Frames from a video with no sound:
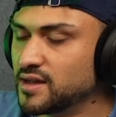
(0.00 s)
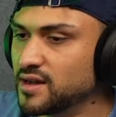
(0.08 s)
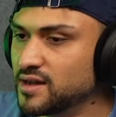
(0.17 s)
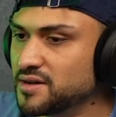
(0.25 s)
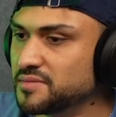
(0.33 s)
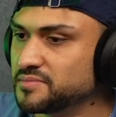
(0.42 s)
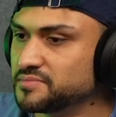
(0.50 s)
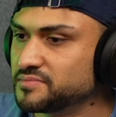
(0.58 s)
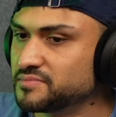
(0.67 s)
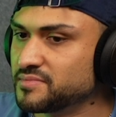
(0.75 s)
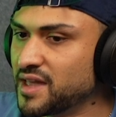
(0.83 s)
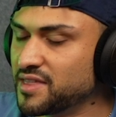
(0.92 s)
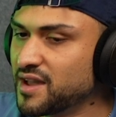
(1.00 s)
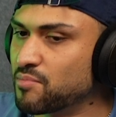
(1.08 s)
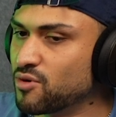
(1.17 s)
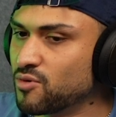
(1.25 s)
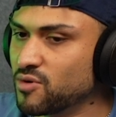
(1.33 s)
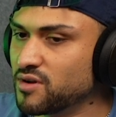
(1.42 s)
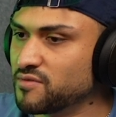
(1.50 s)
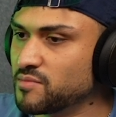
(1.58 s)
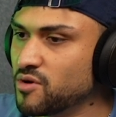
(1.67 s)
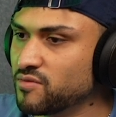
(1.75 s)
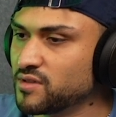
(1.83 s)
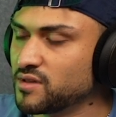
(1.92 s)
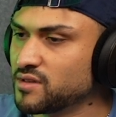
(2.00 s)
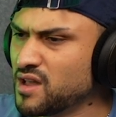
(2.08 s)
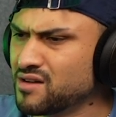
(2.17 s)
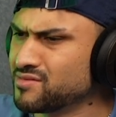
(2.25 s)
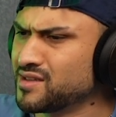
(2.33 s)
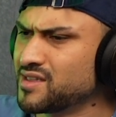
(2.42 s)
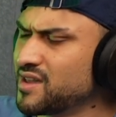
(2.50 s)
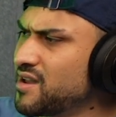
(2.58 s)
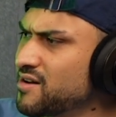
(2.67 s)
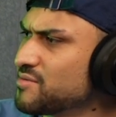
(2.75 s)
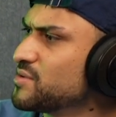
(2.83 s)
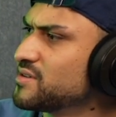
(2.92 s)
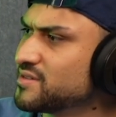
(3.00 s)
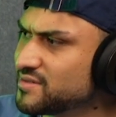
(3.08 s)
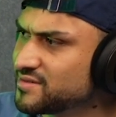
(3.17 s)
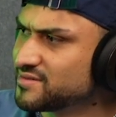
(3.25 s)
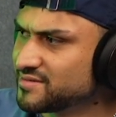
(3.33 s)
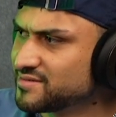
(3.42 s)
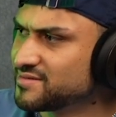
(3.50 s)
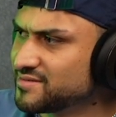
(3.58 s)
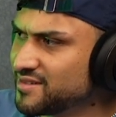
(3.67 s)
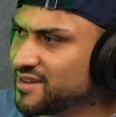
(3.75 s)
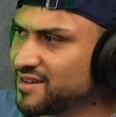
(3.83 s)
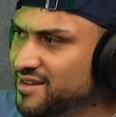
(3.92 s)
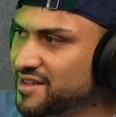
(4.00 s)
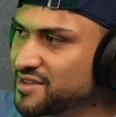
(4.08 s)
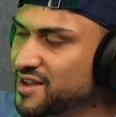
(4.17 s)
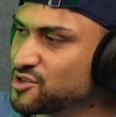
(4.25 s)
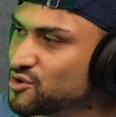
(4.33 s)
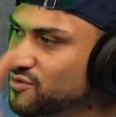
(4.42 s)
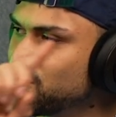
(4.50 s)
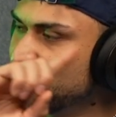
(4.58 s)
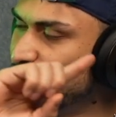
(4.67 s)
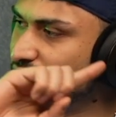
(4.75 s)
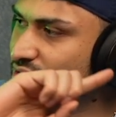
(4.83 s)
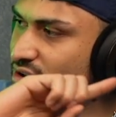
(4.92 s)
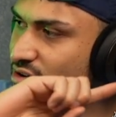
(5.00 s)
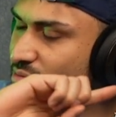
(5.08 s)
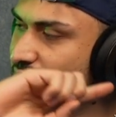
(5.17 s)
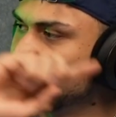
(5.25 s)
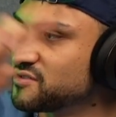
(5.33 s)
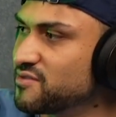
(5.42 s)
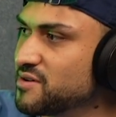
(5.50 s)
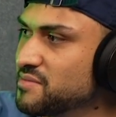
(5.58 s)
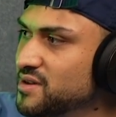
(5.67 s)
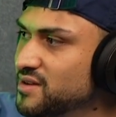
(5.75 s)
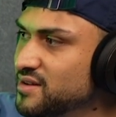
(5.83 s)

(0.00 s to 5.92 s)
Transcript: I think I broke one of them. Hopefully, I don't think they care, but yeah, I think I drove more than 100 miles from